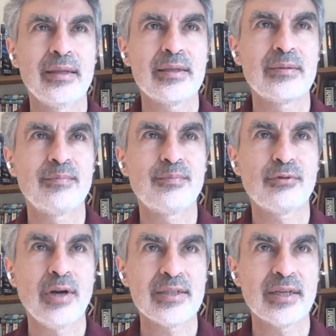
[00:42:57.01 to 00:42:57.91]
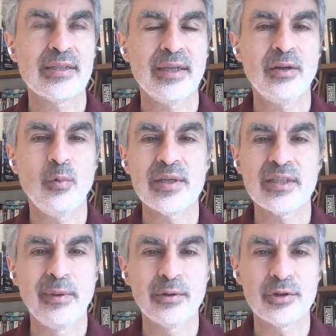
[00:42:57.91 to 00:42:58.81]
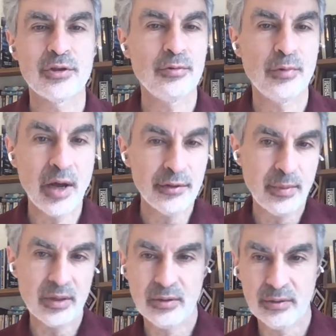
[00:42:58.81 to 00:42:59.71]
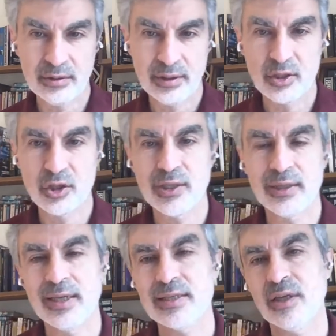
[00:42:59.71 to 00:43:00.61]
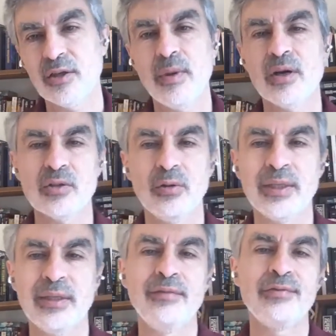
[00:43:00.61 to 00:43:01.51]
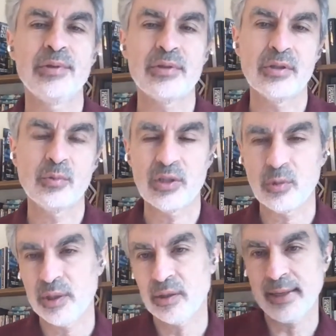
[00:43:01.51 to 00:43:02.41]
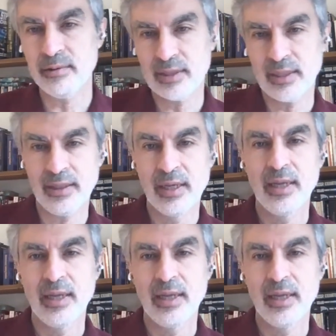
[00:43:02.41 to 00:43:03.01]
it's processed in a way similar to other muscles. It's just that it's not a muscle that influences what's going on outside.